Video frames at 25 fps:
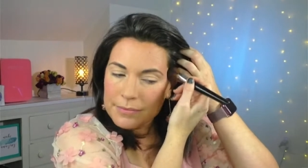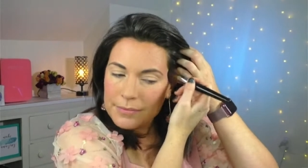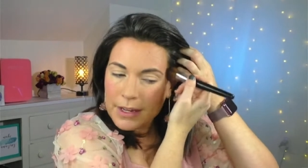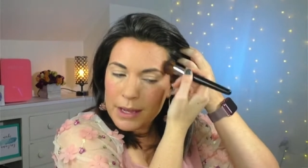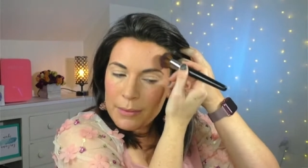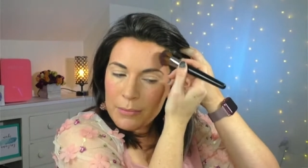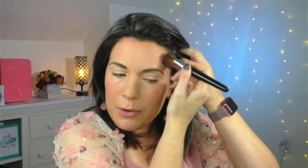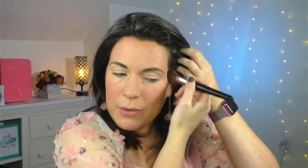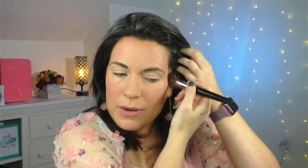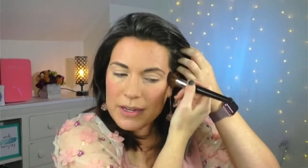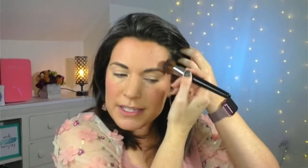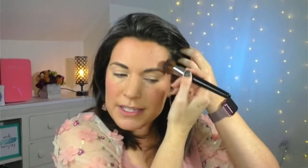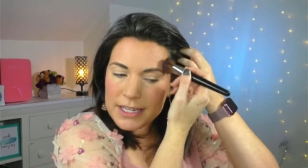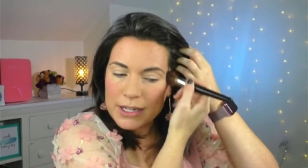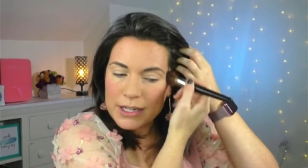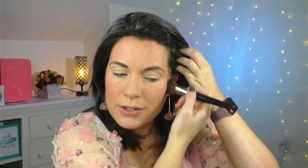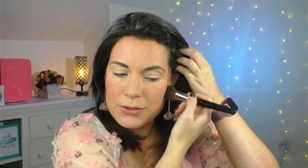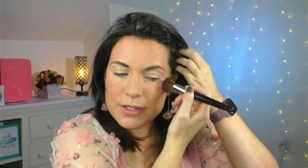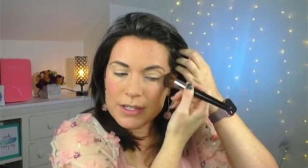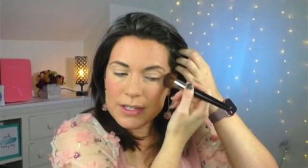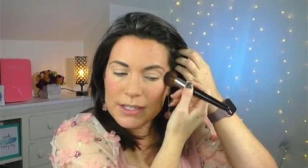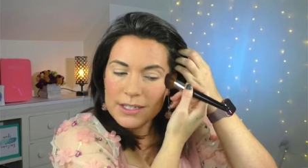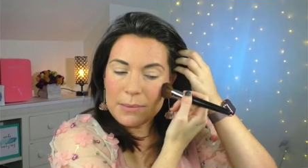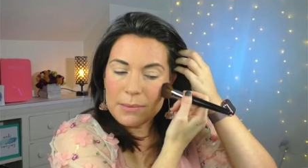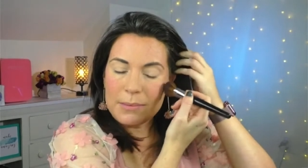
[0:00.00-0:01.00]
I'm always
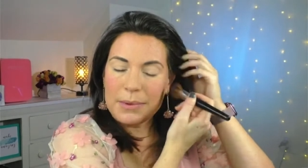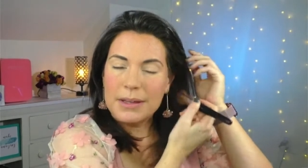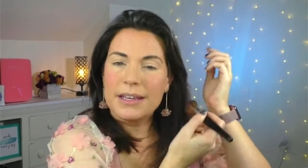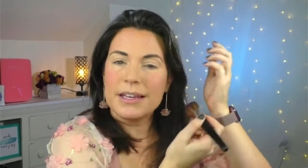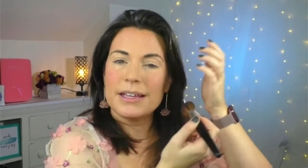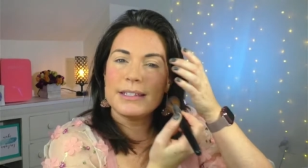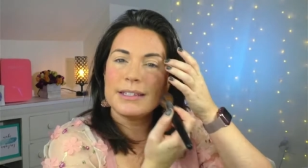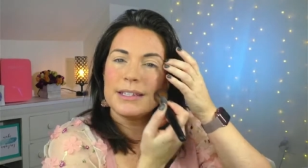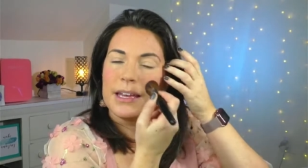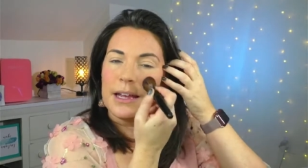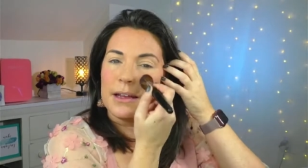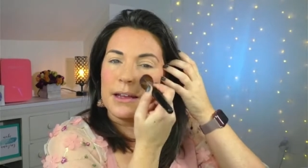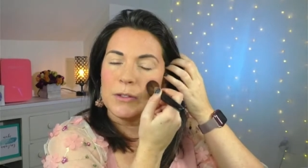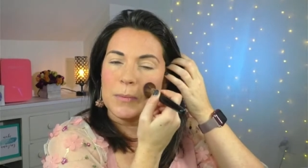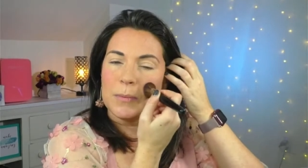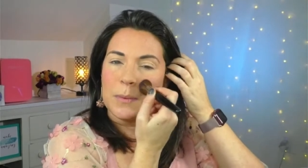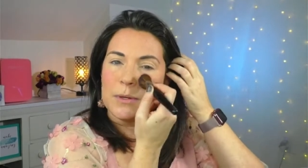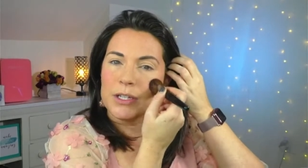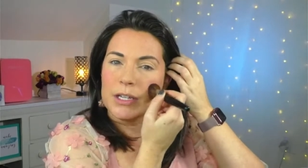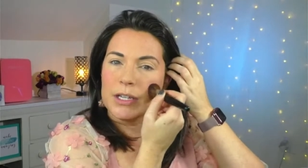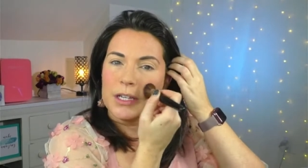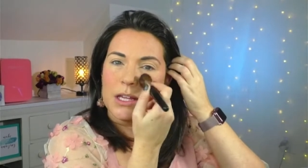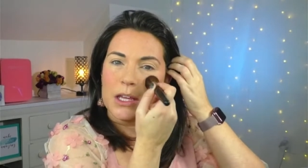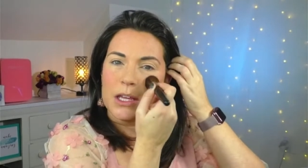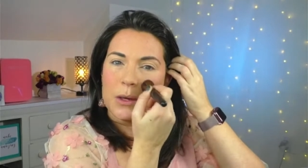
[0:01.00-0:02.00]
interested because,
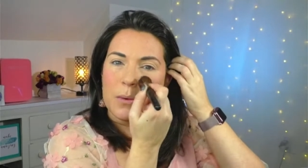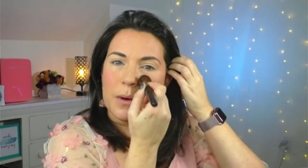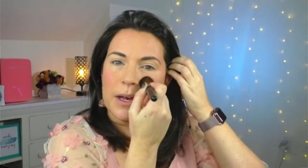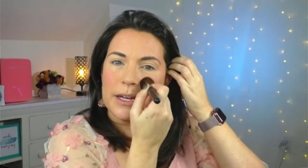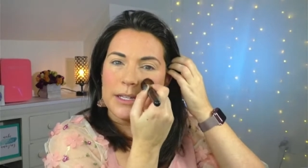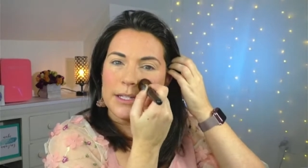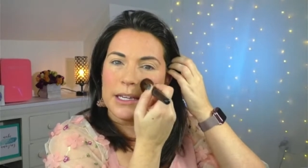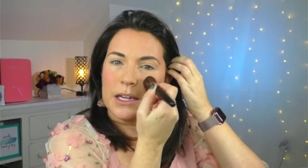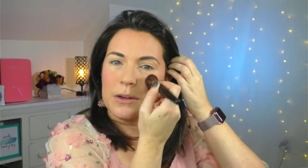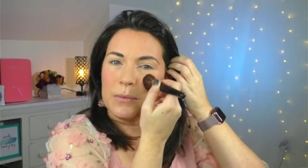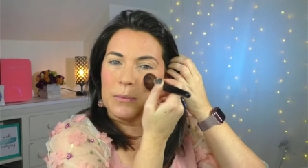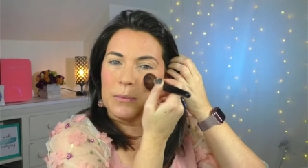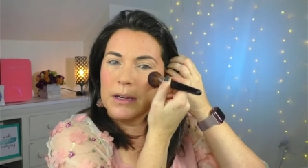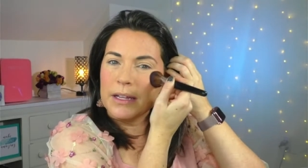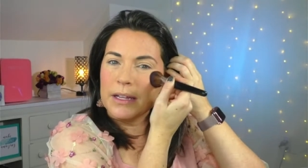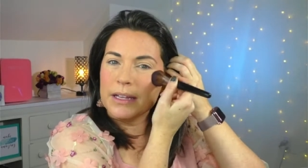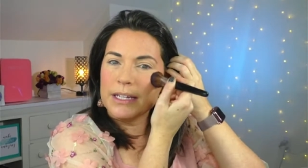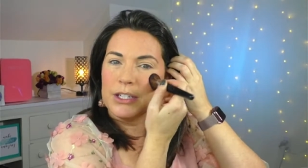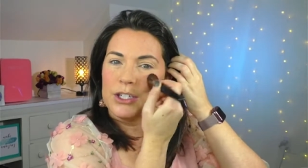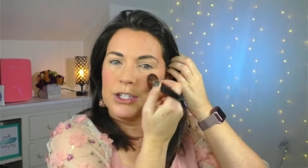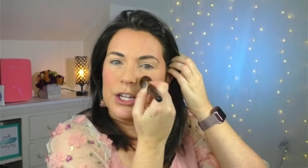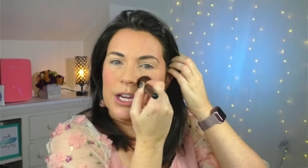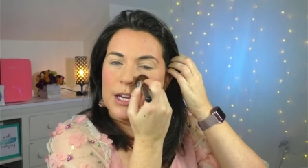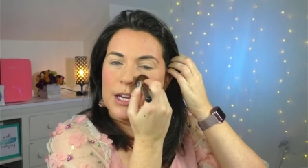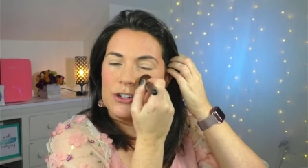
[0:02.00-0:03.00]
especially in the US, like it
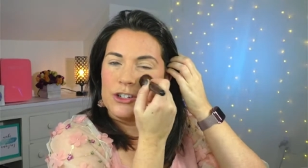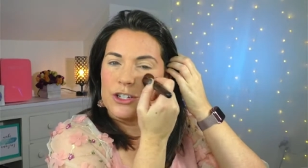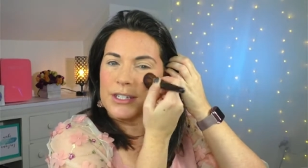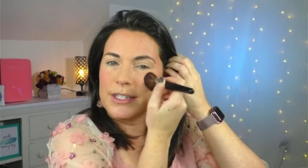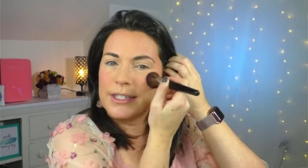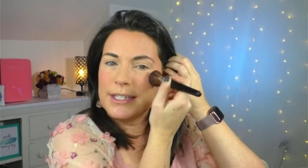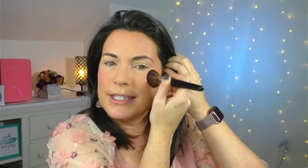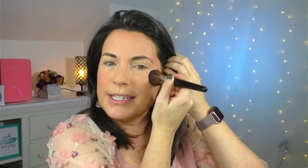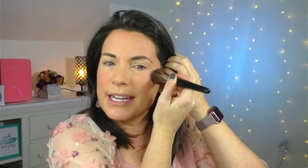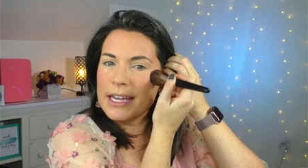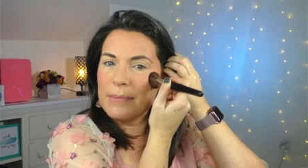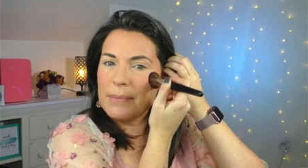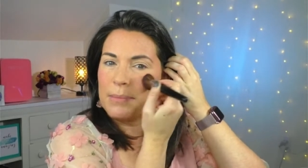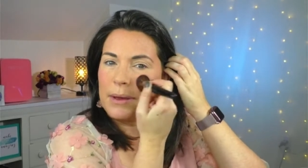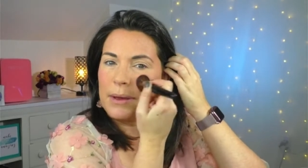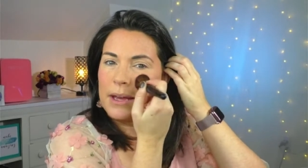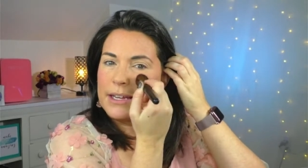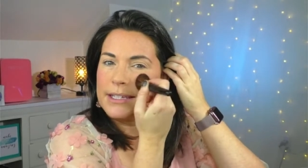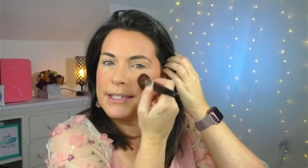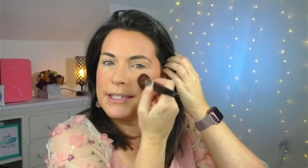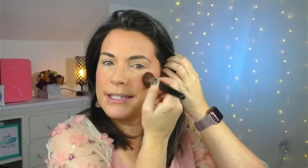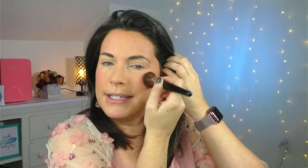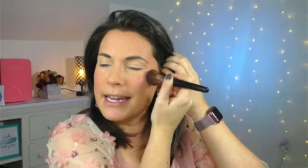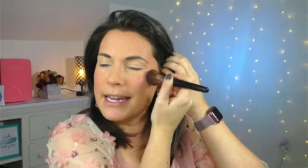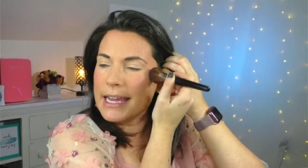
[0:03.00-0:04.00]
really changes state by
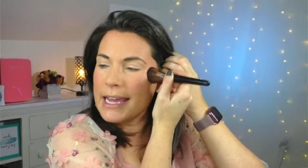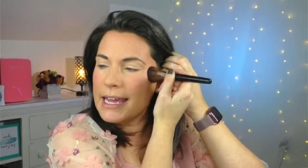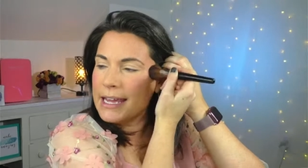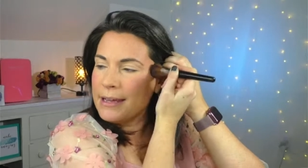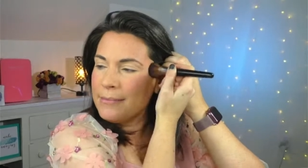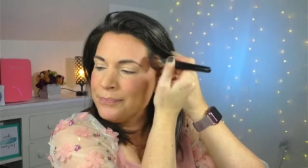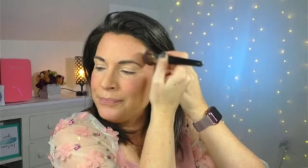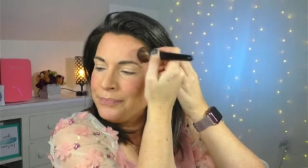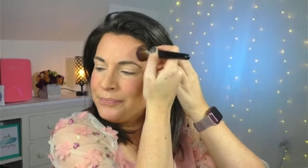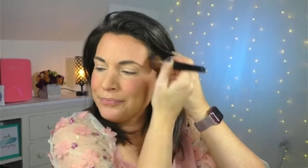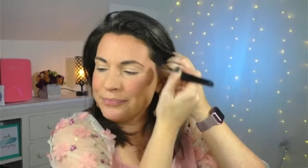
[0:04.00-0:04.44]
state.